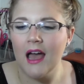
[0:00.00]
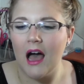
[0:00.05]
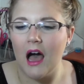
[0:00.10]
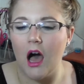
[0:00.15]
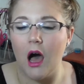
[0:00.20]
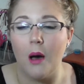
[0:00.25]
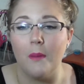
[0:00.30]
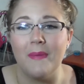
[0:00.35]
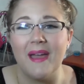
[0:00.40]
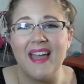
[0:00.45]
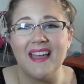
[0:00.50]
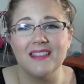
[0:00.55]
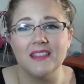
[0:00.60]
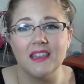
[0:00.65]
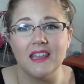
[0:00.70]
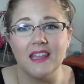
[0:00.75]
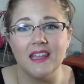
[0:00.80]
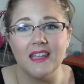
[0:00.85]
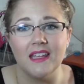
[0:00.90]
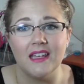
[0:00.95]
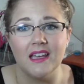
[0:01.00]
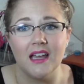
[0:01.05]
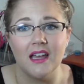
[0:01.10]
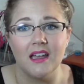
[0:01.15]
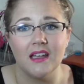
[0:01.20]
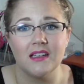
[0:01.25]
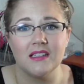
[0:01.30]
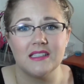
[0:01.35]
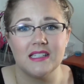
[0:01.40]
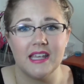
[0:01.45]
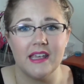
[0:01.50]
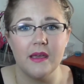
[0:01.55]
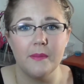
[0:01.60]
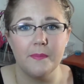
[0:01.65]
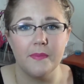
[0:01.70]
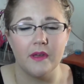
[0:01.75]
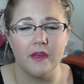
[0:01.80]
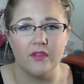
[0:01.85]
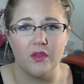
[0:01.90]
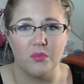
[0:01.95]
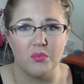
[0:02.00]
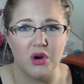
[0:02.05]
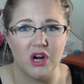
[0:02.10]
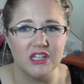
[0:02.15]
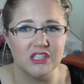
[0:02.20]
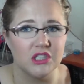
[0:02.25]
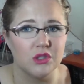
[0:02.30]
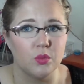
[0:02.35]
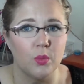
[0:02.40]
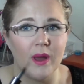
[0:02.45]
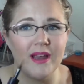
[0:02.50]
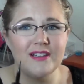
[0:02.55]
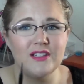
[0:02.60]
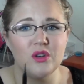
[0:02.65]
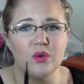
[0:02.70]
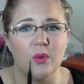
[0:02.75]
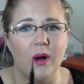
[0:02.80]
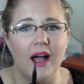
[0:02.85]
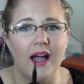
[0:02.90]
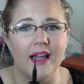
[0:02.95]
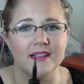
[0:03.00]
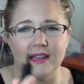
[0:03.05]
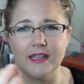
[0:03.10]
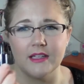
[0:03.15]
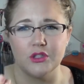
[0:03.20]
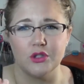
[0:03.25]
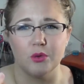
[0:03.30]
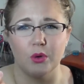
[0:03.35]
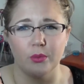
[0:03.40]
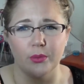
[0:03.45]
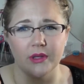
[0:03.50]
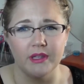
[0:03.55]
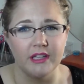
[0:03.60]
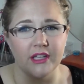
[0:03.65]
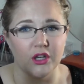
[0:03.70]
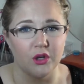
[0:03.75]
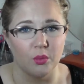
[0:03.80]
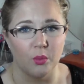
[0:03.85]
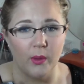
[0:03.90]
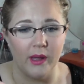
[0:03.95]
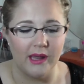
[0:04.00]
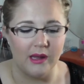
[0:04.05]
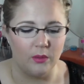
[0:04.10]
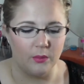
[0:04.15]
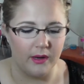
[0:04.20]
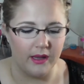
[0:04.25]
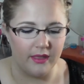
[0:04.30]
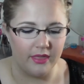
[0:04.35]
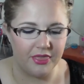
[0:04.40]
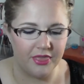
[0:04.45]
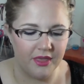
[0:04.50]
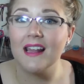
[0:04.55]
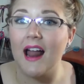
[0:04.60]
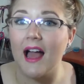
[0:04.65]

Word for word: Um, and the tip of the brush is way too wide, like do a really good wing with.